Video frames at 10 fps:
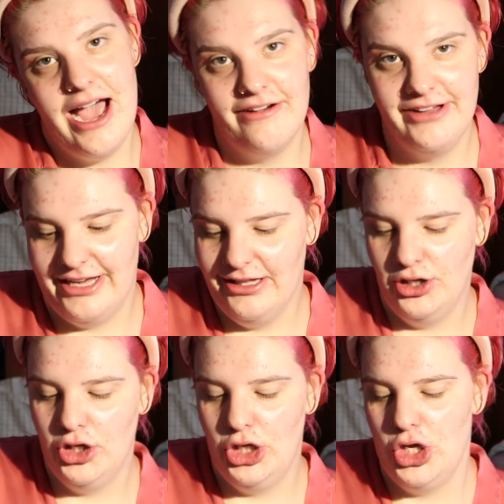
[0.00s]
Have like a
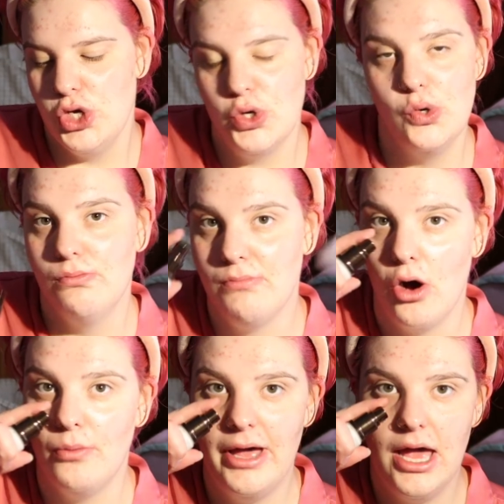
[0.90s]
little cute
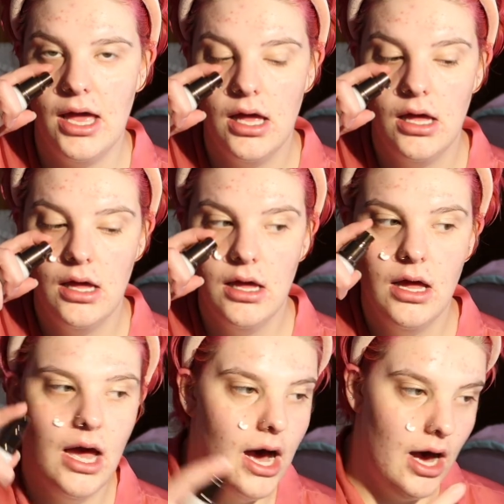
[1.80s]
moment.
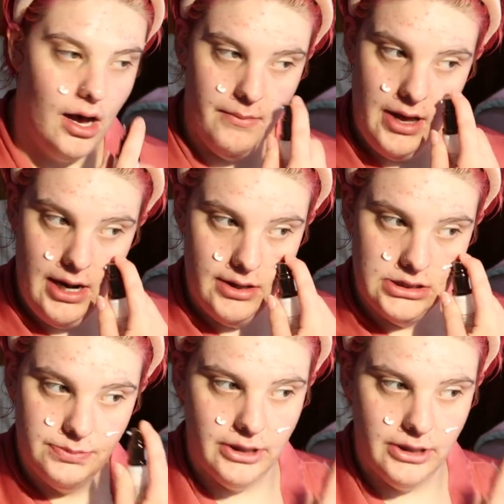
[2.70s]
And I was